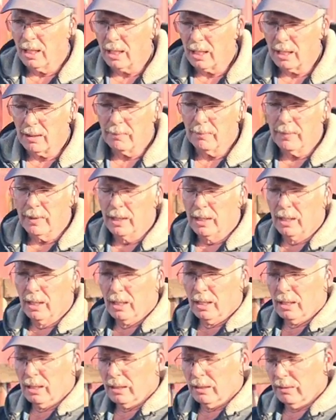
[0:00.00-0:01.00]
Um,
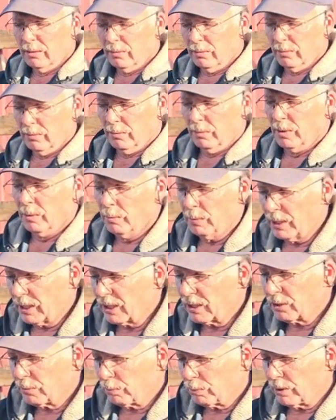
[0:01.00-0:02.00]
the
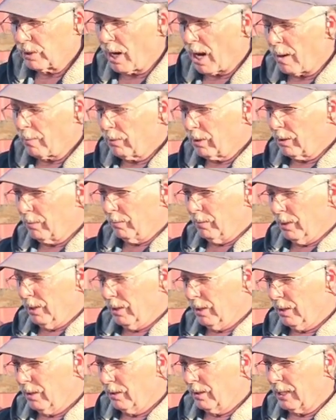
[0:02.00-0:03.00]
biggest
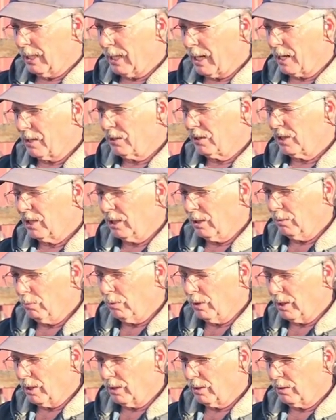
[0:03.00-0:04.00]
problem that I see
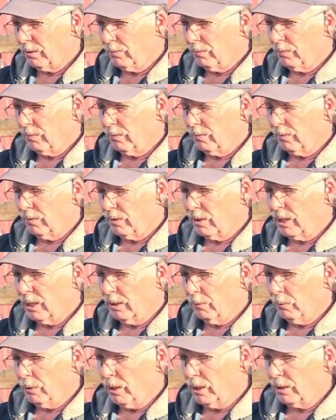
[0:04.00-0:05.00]
with
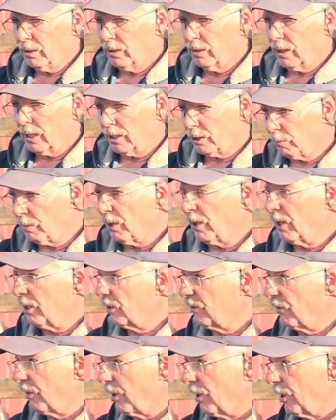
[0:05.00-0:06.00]
with
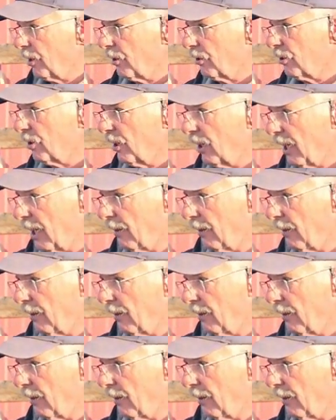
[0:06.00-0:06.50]
experienced farriers that